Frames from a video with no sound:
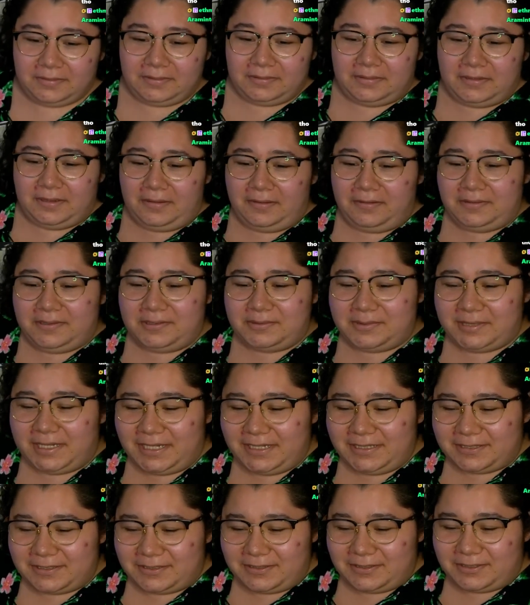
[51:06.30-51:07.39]
No, you guys
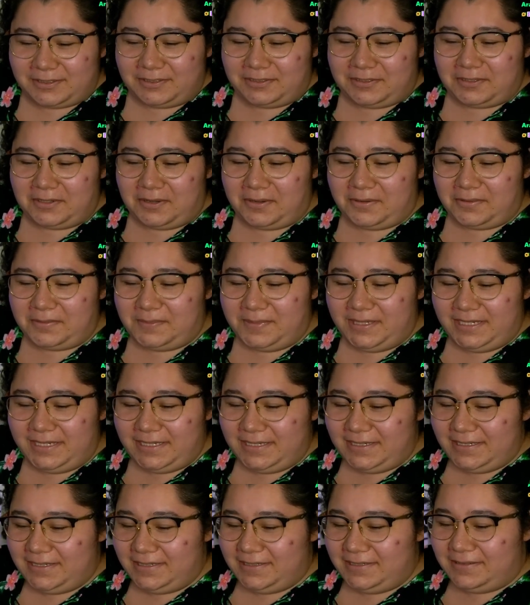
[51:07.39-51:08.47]
are so
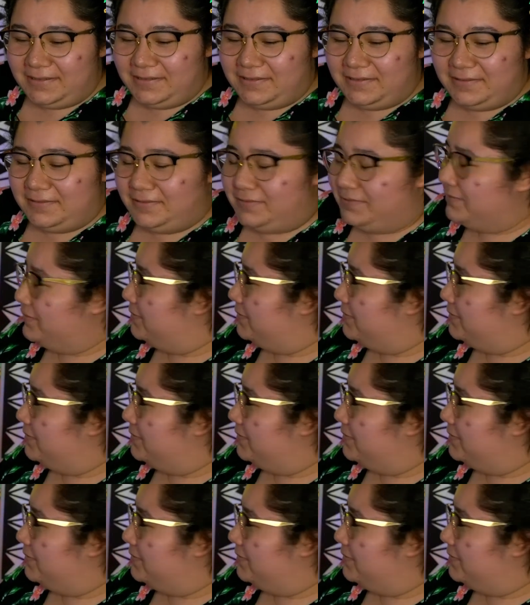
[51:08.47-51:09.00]
mean.